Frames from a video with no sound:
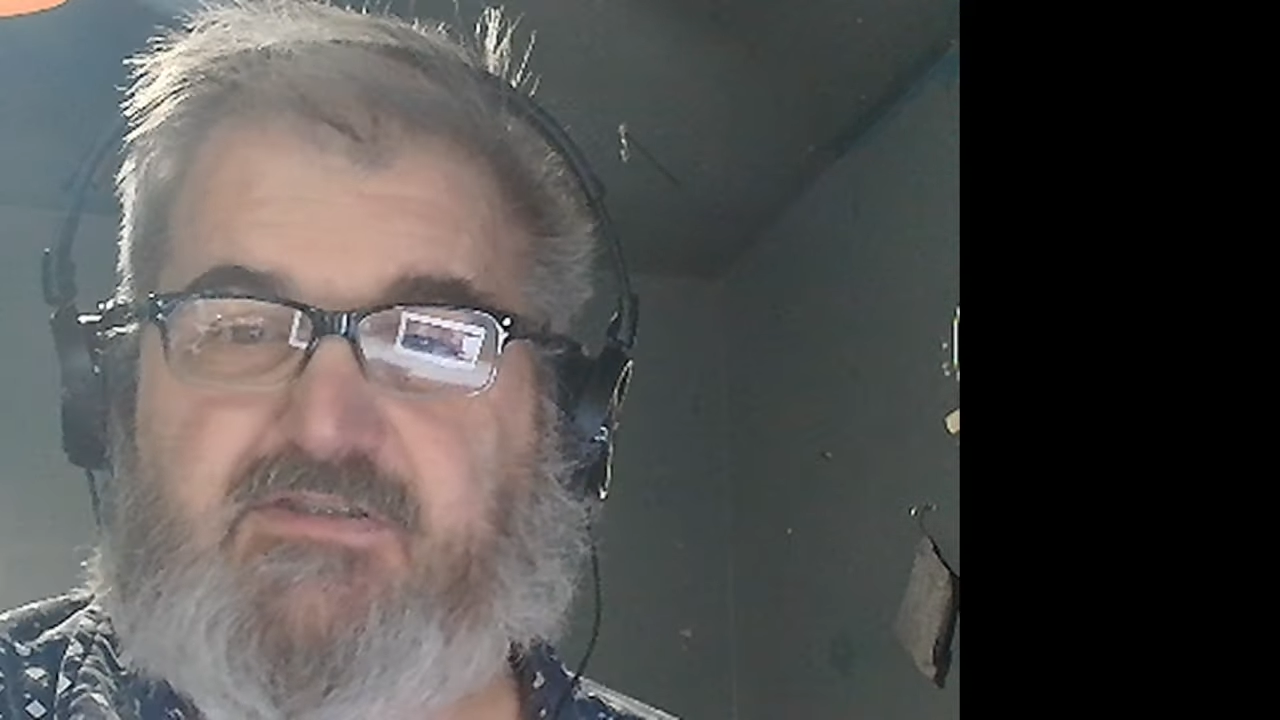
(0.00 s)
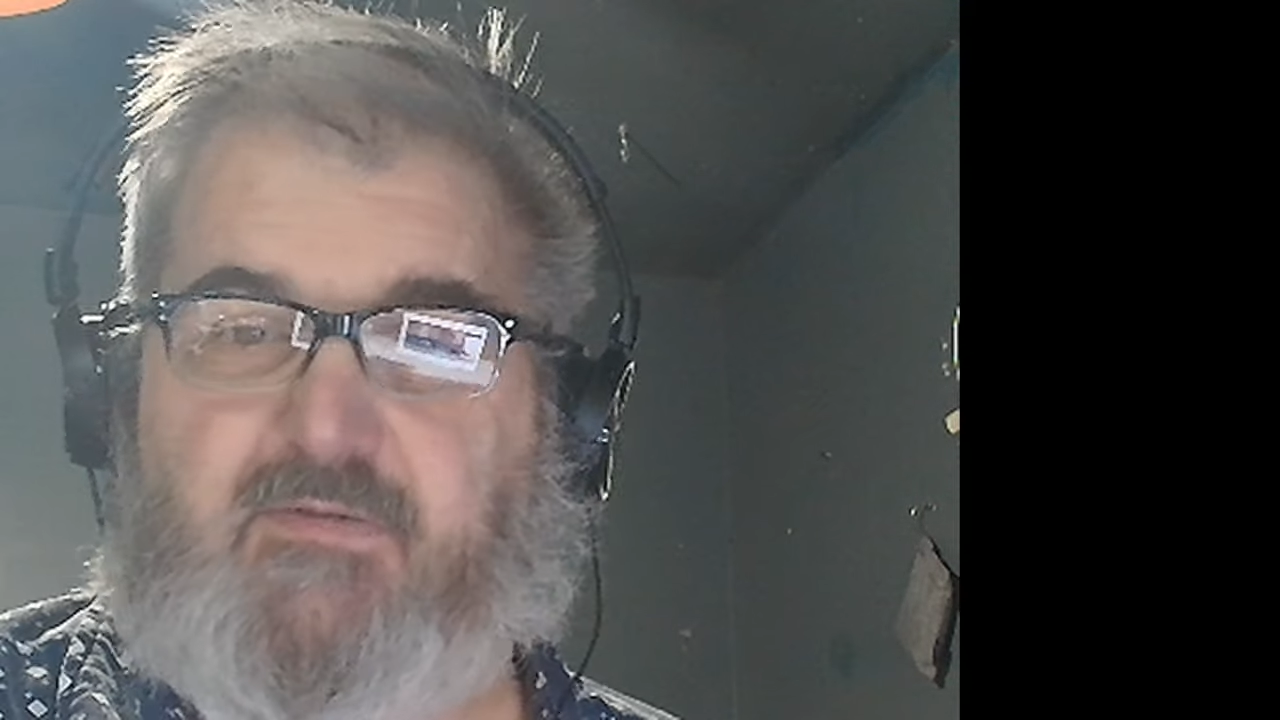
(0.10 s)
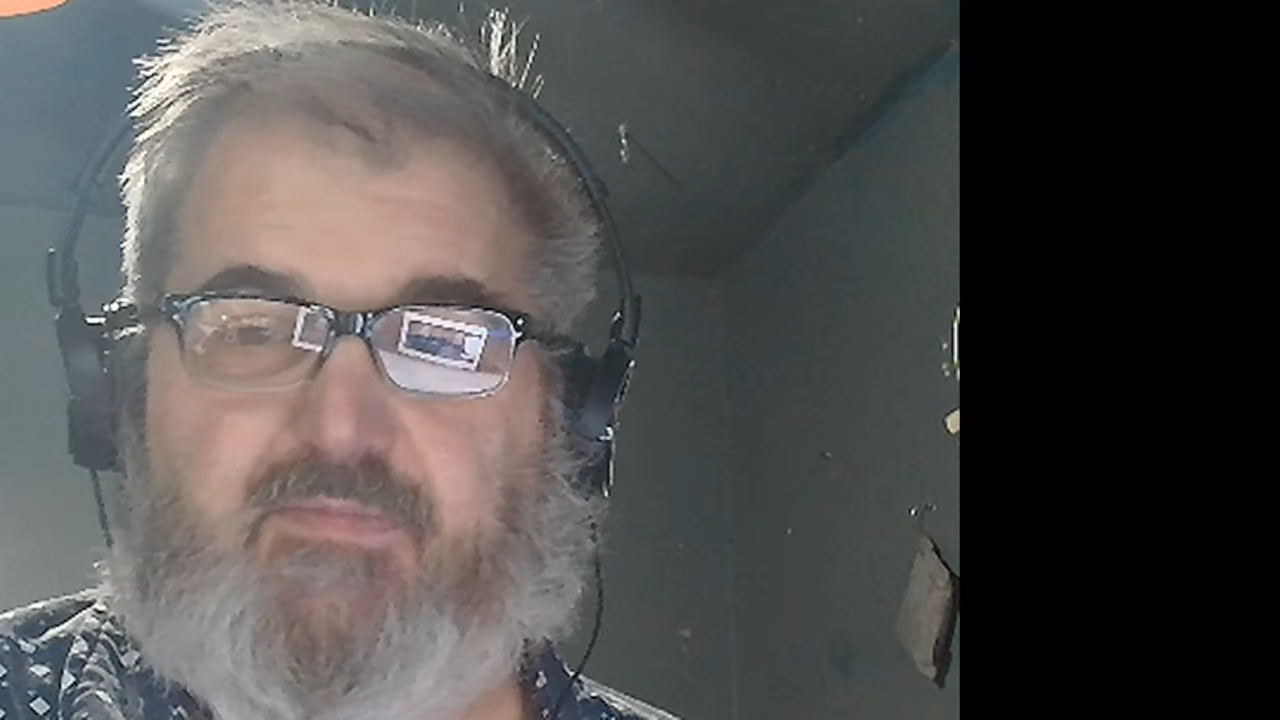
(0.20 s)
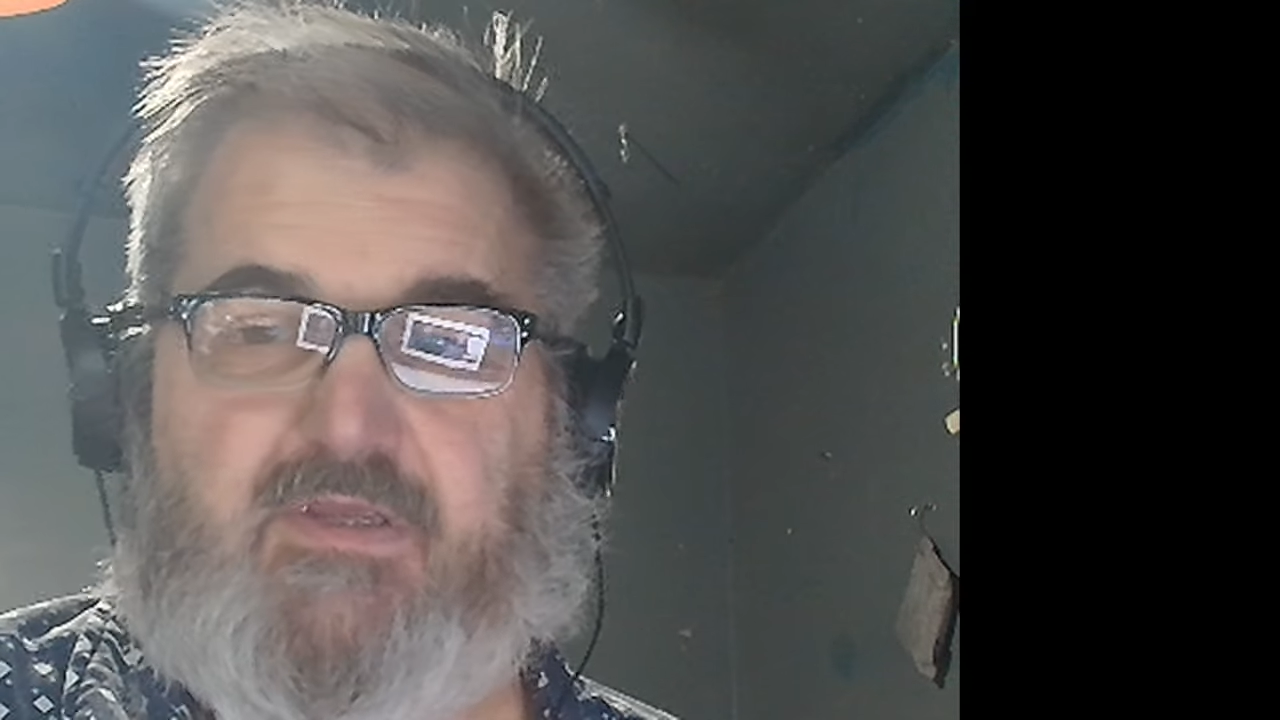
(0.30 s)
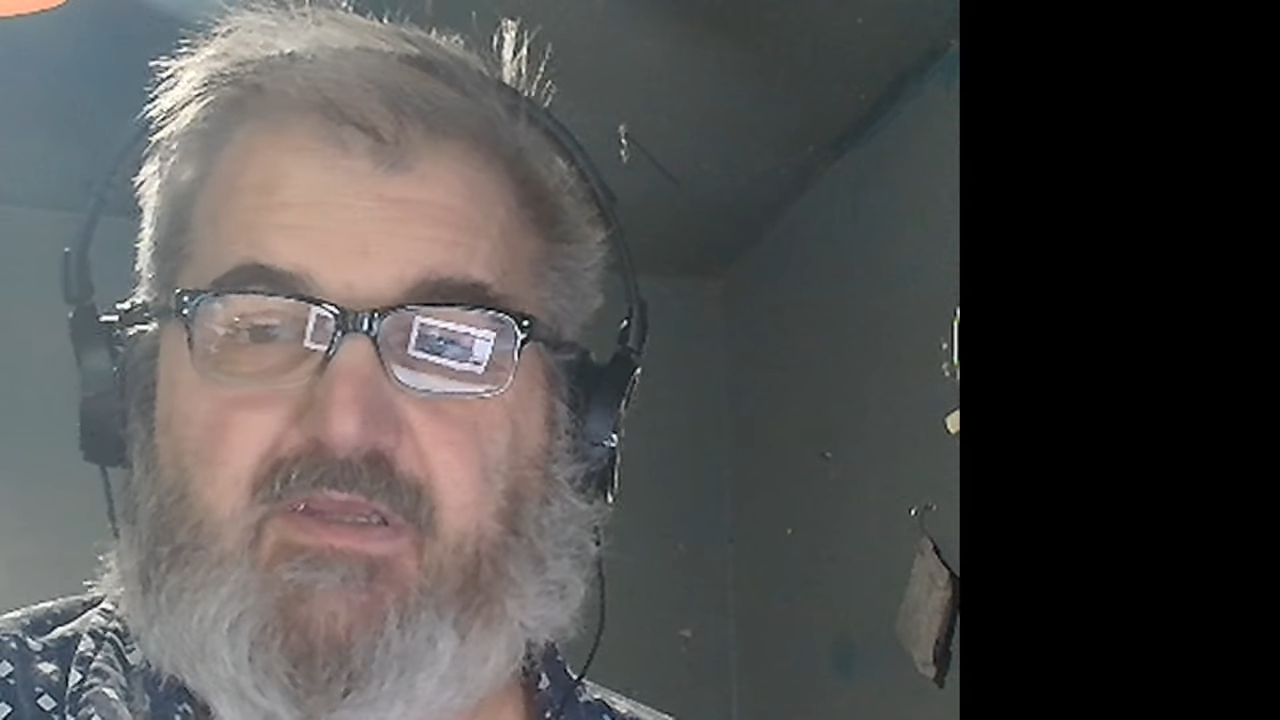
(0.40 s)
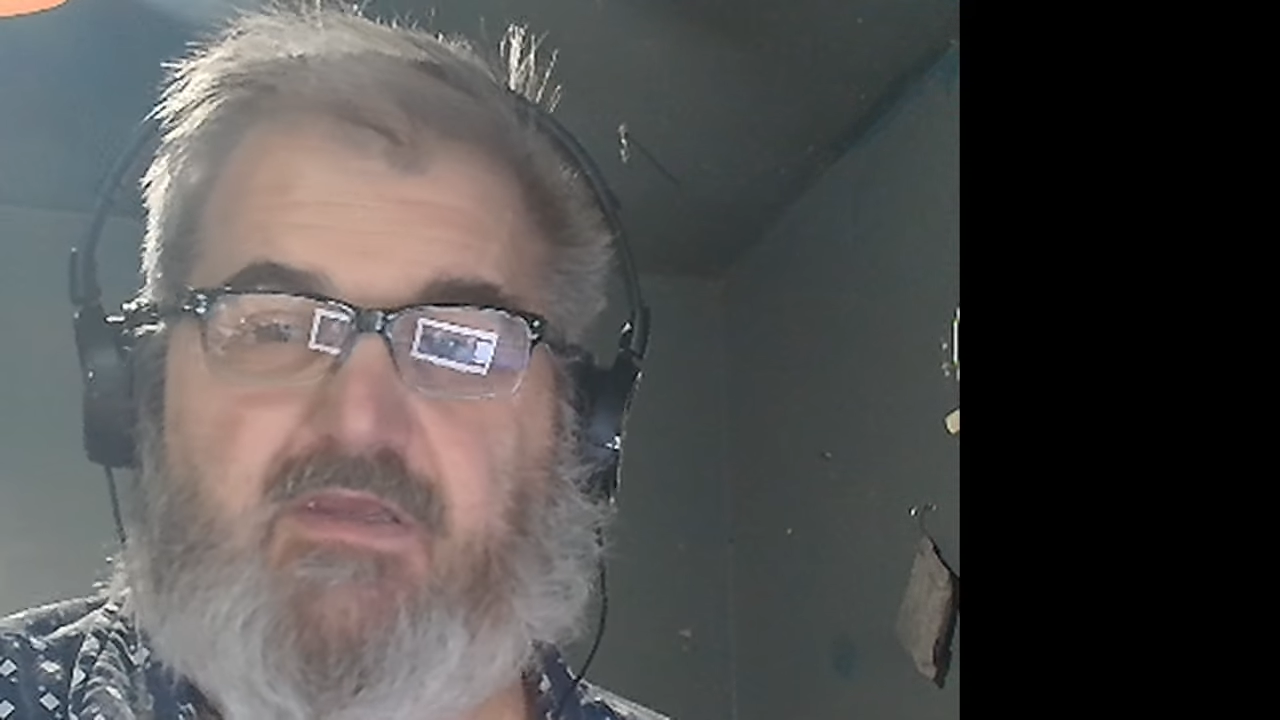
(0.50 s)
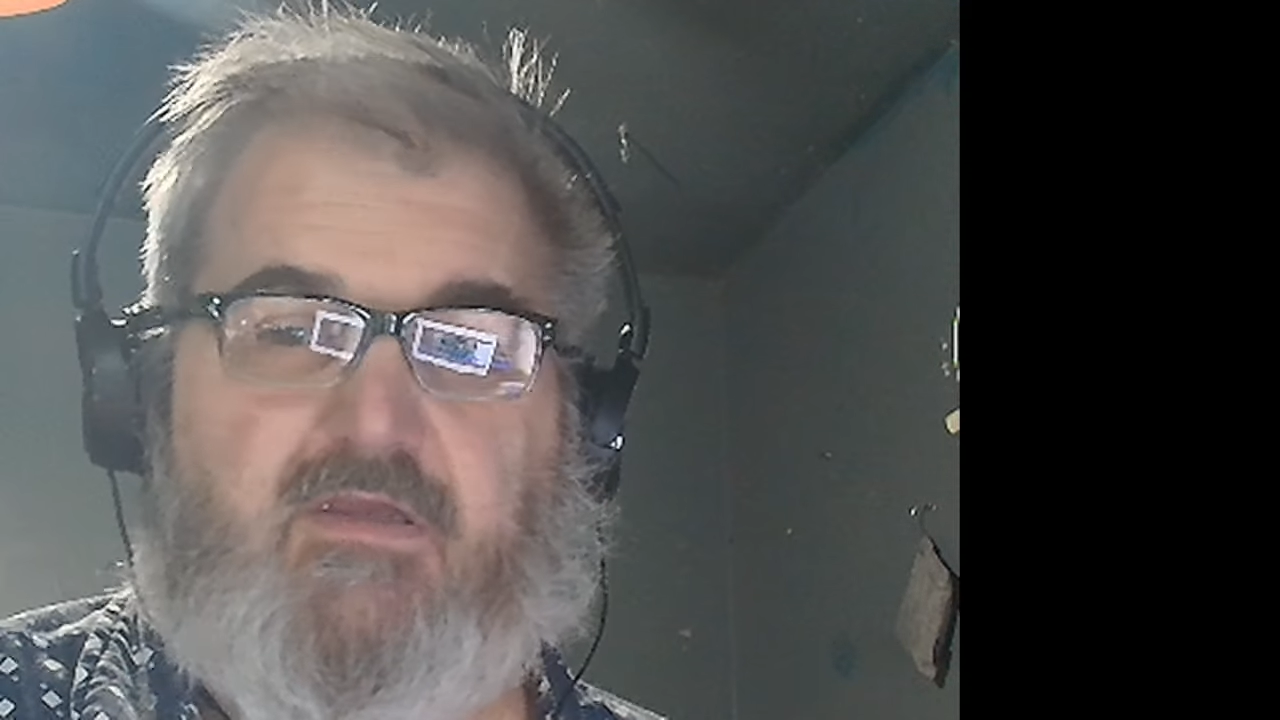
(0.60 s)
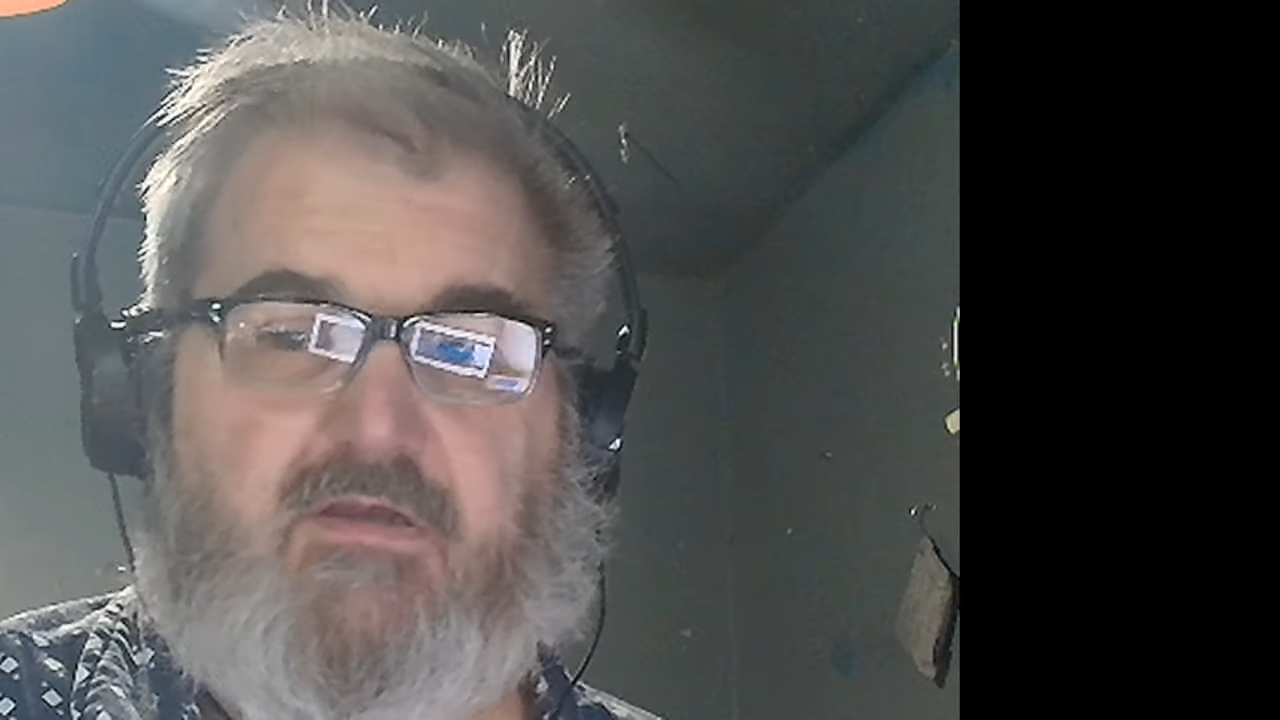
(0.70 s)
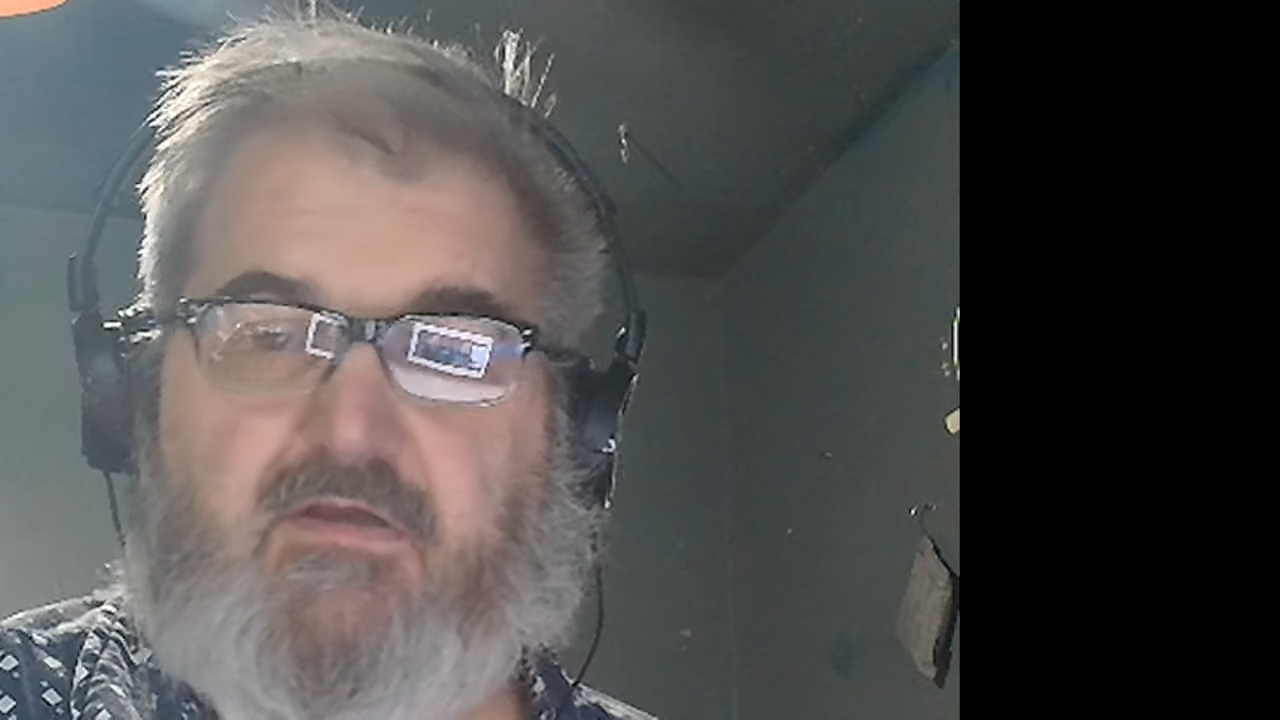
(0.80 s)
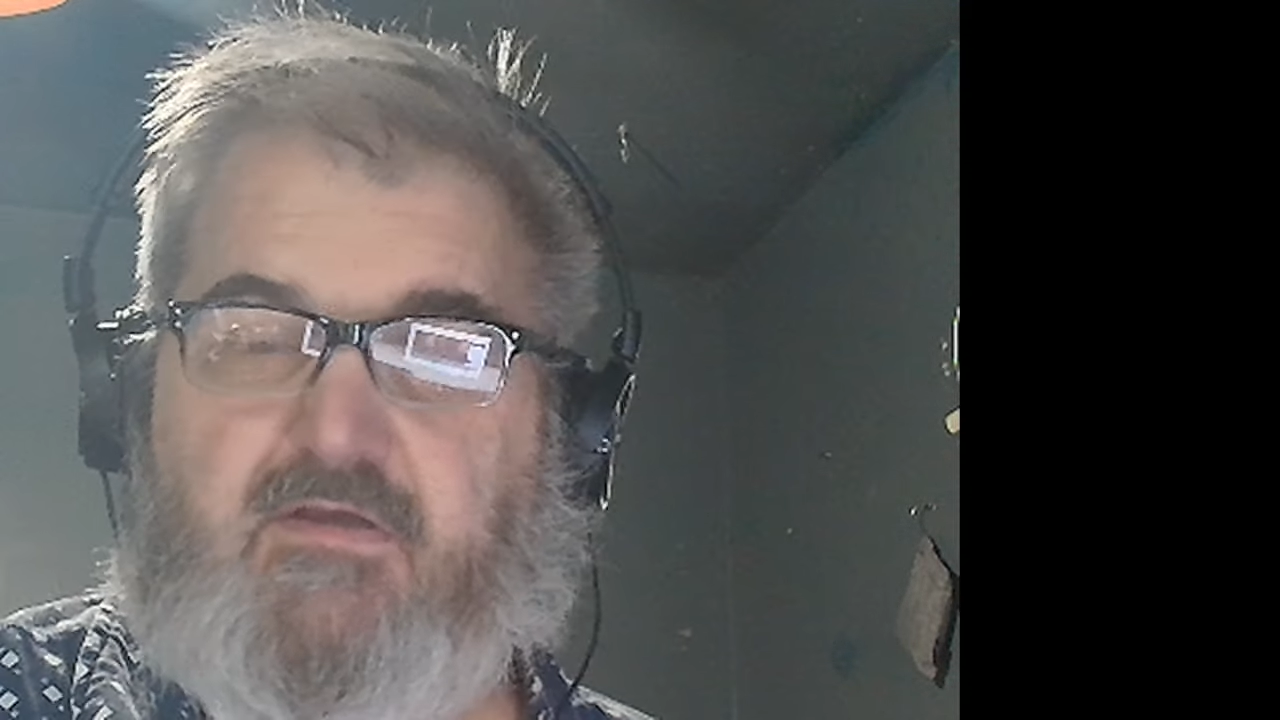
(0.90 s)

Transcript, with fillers: to be